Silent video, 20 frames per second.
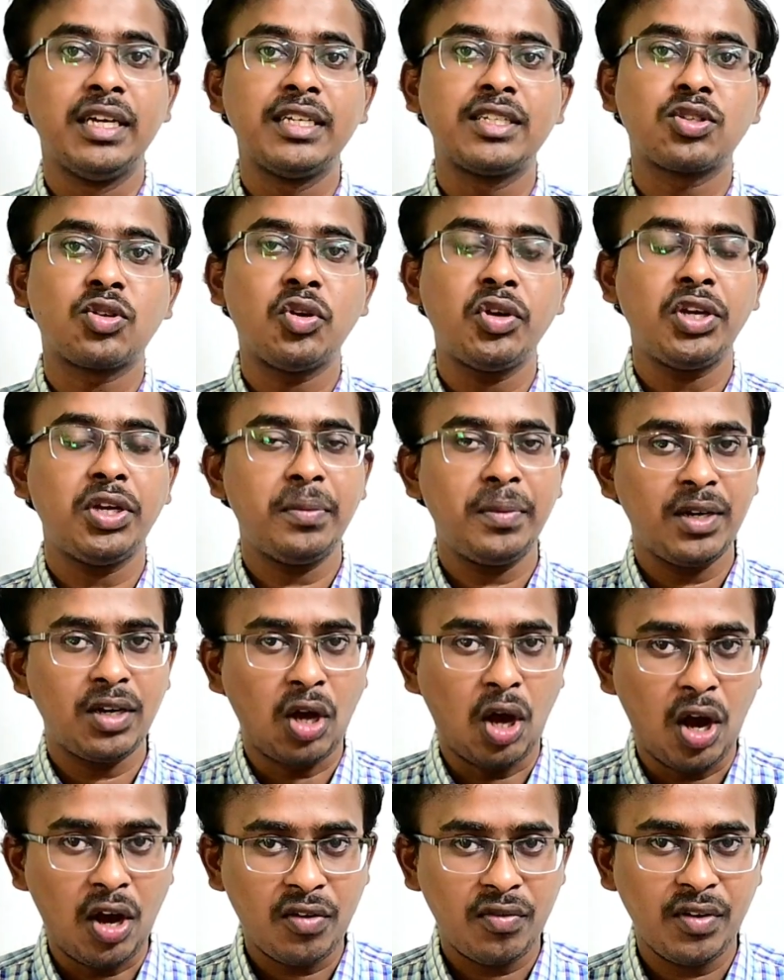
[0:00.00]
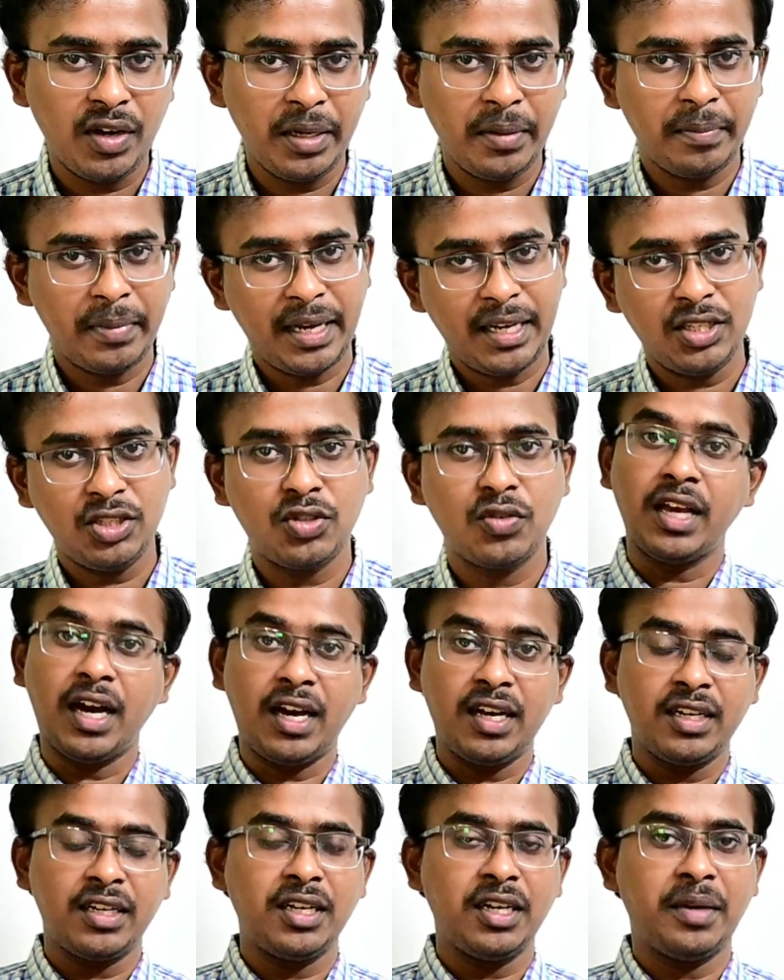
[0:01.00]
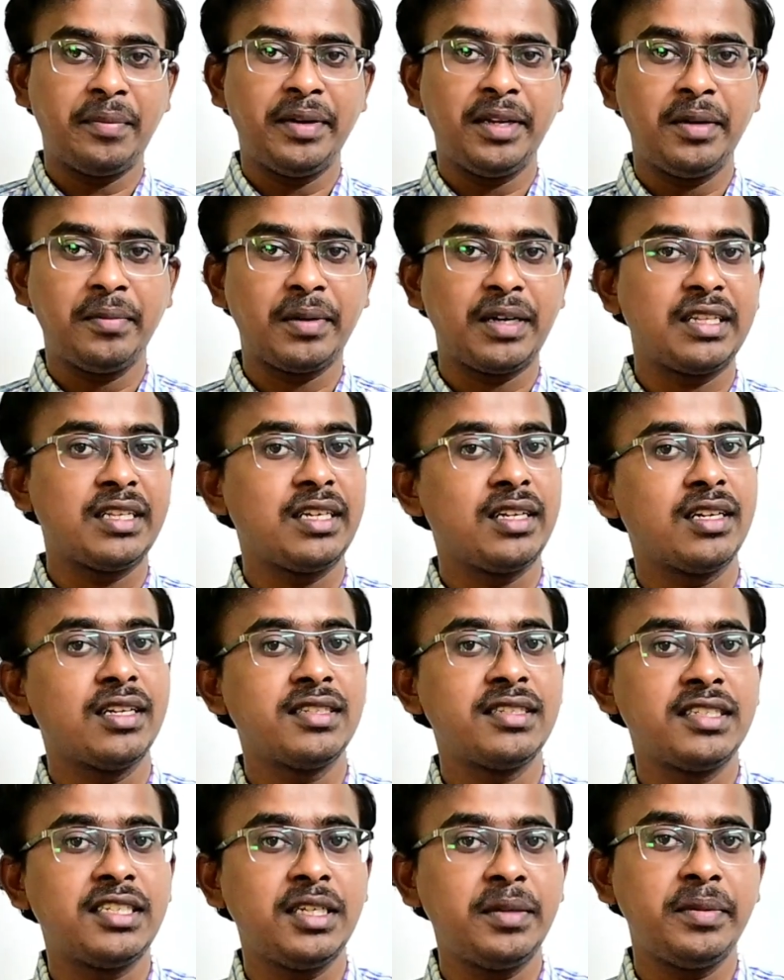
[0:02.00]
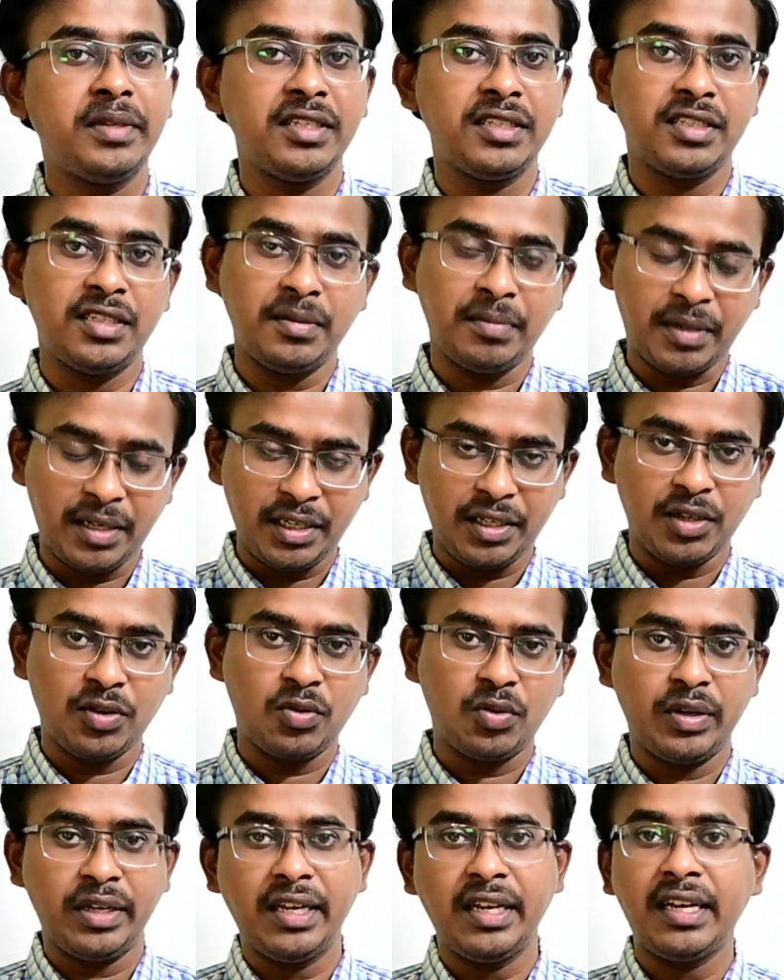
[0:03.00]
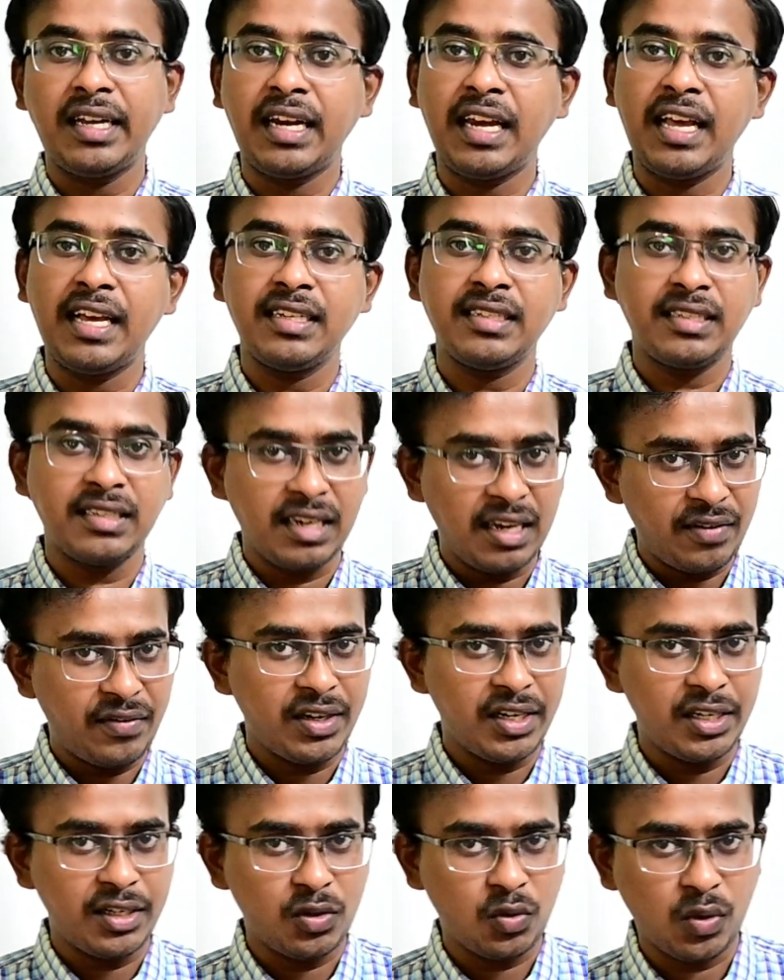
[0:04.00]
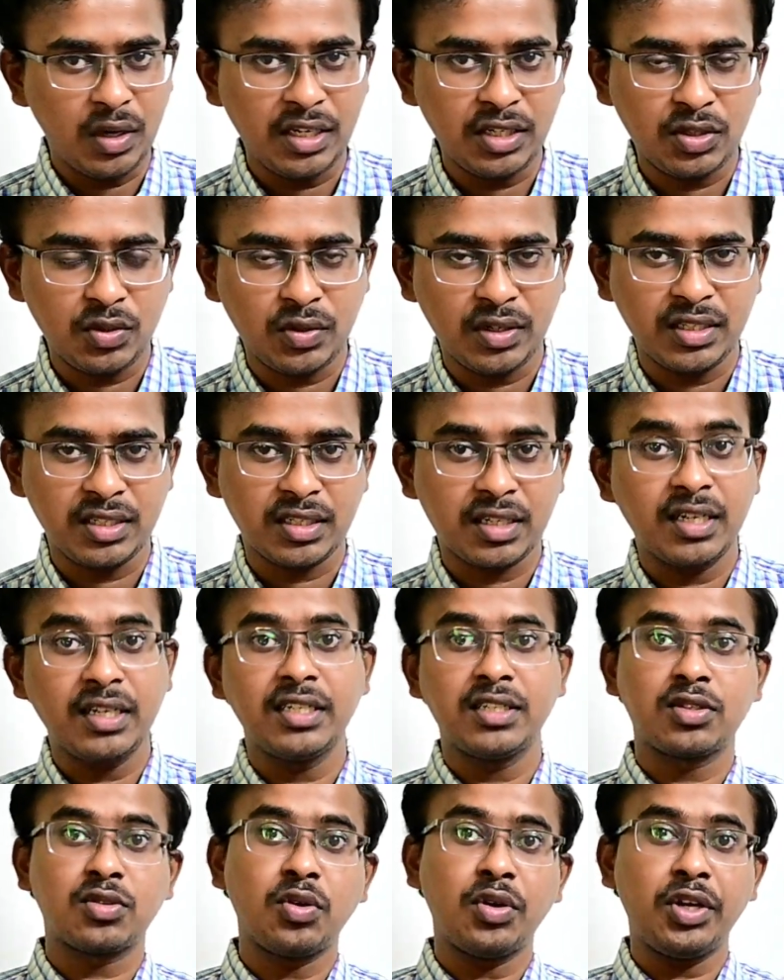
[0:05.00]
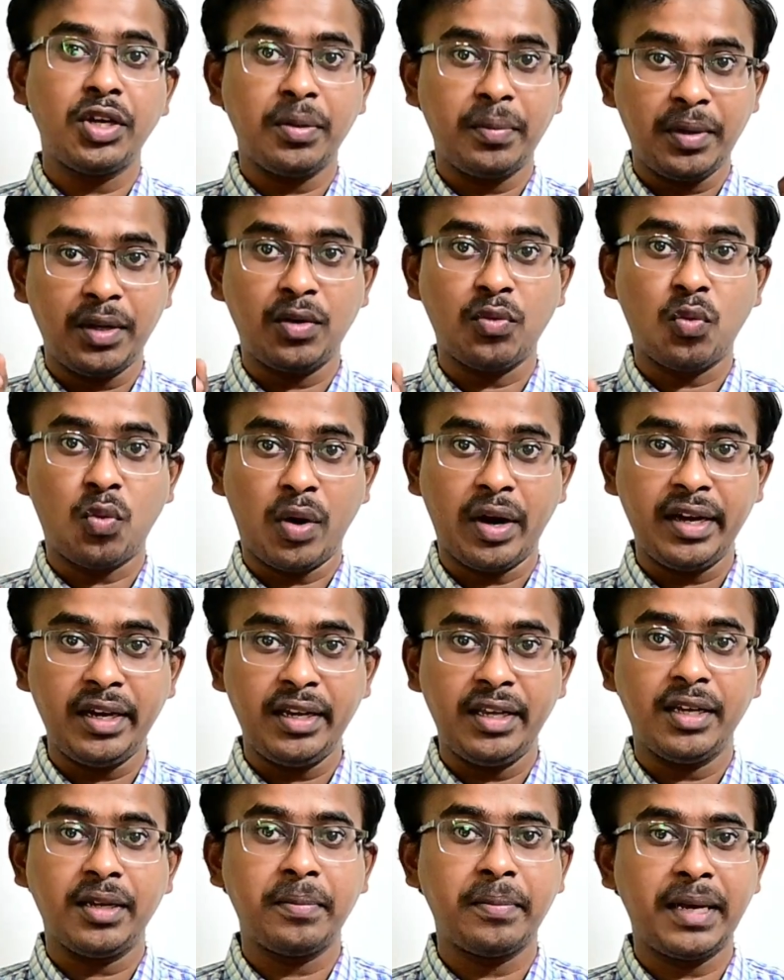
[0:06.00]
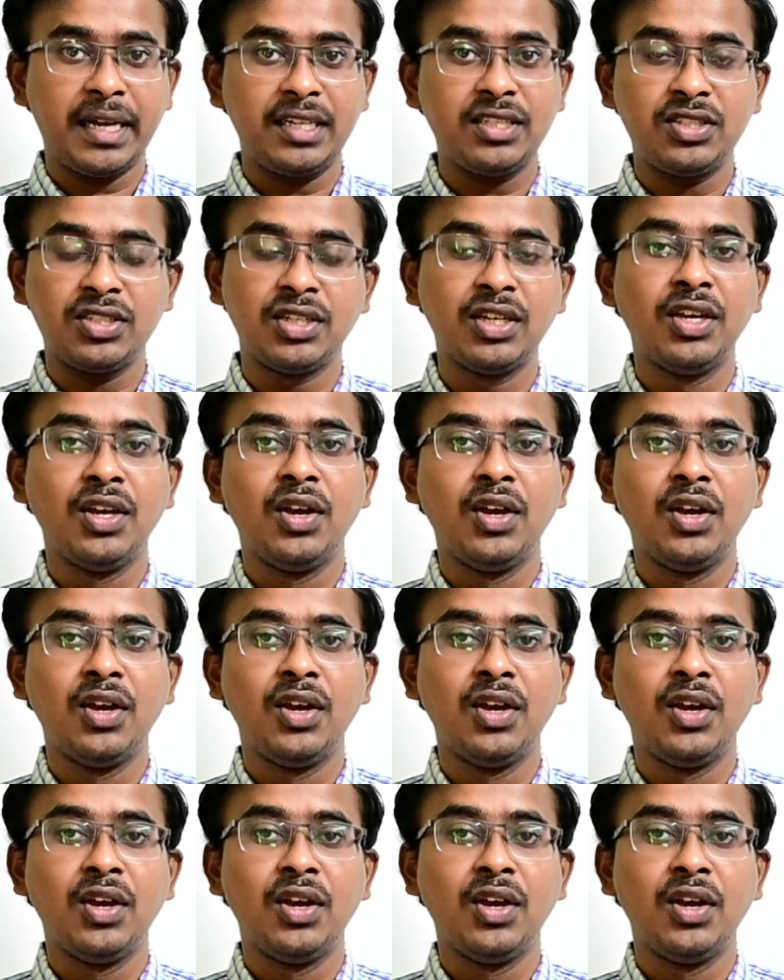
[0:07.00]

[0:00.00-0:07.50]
It's going to be an offline batch. Yarukku appdin pathina CBC padikkakoodiya class 11 and 12 students ku it's going to be an 1 year batch.